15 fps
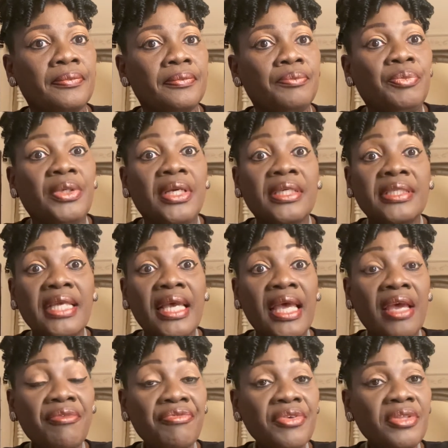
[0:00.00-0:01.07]
Because
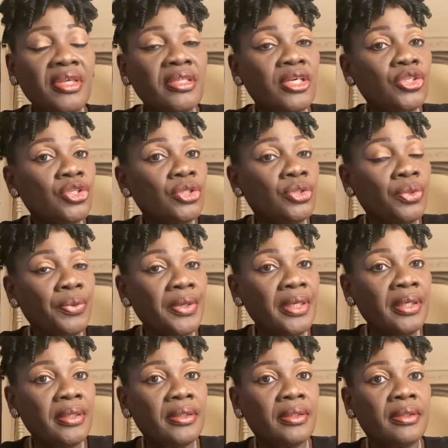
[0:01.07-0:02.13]
everything that you're
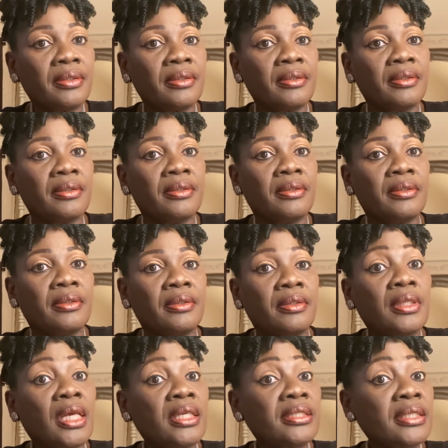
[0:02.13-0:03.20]
doing
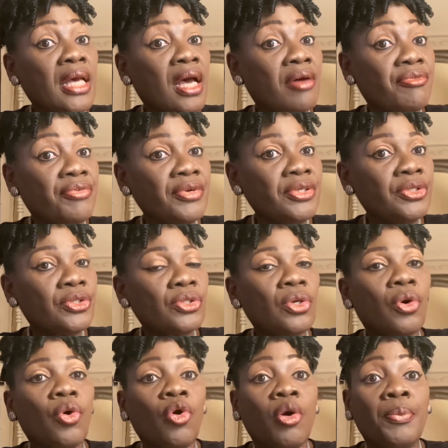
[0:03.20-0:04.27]
that is average
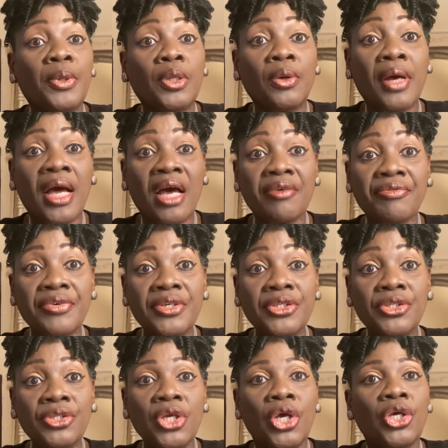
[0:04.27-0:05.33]
or below
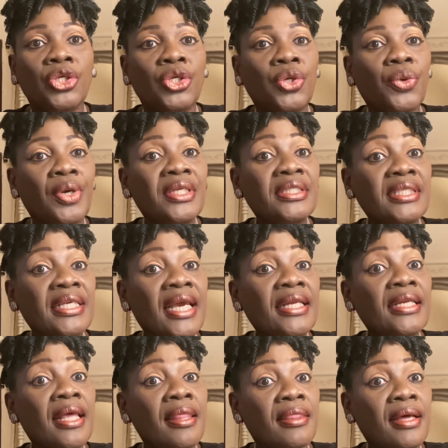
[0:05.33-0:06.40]
average, you're going to get
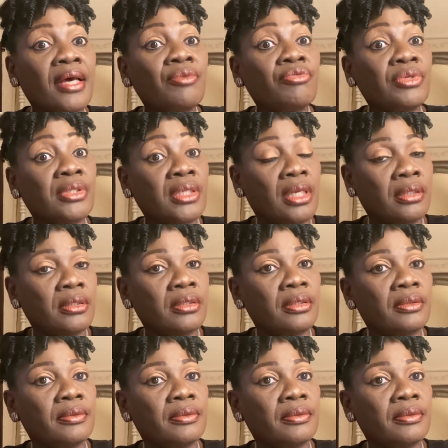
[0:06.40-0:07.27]
that result.